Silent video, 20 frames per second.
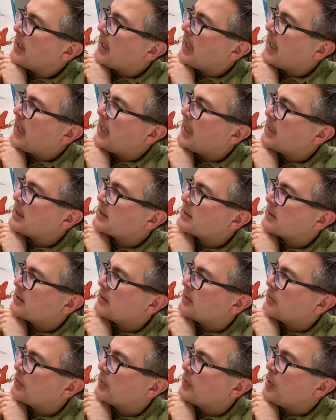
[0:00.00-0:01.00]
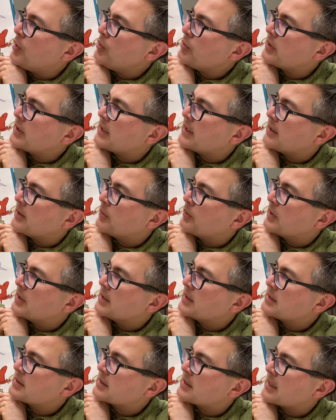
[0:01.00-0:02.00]
And Renoki
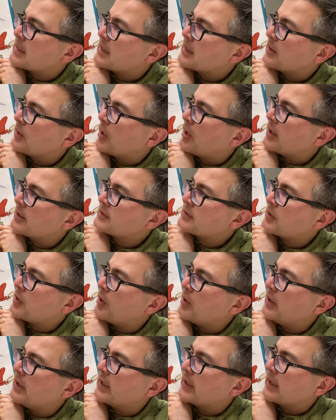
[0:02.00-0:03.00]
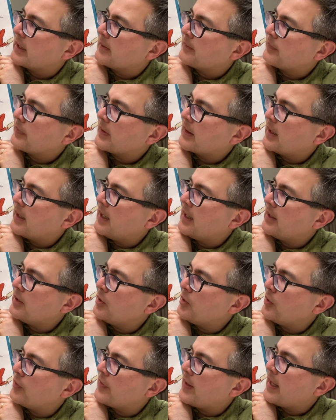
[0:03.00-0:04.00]
was the lost colony. I
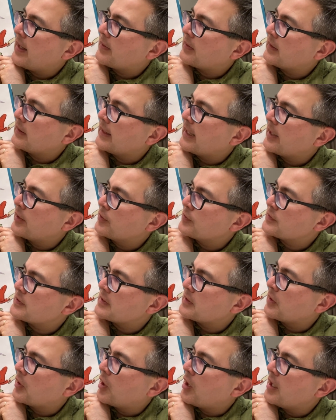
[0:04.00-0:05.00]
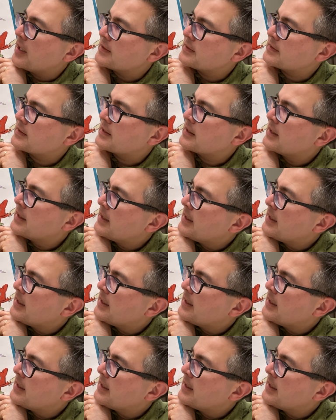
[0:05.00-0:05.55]
know that the letters in lost